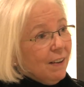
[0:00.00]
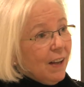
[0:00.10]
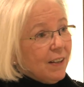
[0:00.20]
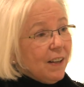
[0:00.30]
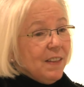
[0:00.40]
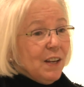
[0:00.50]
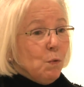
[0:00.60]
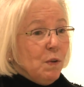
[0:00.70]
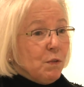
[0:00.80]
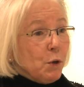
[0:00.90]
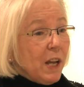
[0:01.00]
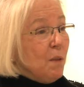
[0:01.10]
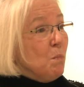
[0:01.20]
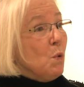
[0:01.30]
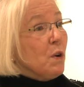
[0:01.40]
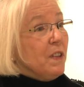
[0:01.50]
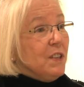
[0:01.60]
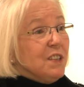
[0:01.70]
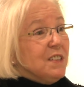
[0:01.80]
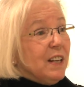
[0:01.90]
And I think we've created more than
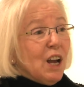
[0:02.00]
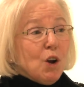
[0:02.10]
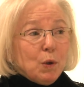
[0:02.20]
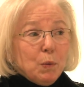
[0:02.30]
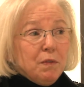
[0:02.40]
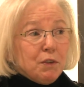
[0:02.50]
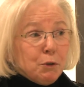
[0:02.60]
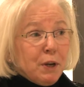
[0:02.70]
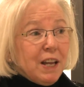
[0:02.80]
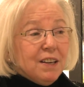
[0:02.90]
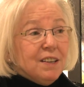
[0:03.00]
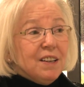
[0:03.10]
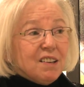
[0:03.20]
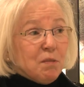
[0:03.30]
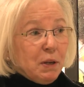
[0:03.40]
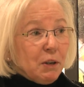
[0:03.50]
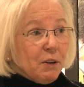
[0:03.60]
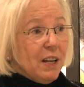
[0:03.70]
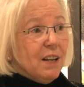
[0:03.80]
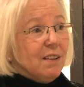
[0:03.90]
just a gallery. We've created an
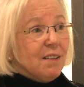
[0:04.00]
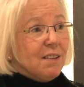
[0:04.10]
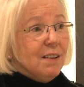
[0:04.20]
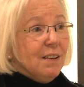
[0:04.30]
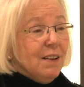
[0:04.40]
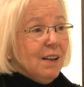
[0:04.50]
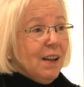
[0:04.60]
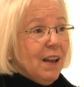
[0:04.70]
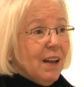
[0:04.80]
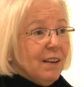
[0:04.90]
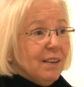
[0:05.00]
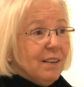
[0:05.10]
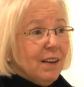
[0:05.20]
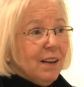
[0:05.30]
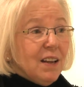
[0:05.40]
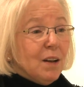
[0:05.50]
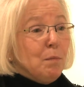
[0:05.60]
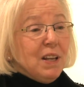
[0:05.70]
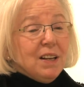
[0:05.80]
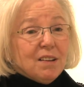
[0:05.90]
experience, and it'll
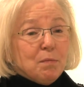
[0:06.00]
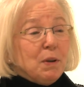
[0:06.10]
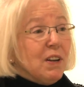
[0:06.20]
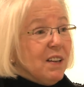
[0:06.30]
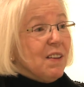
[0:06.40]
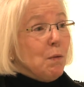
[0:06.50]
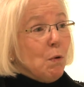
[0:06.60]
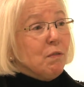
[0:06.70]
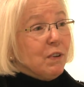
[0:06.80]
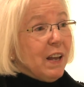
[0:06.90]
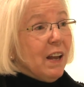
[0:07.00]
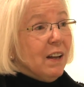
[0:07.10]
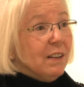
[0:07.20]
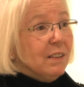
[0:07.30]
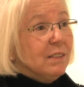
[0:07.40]
be an experience they won't forget.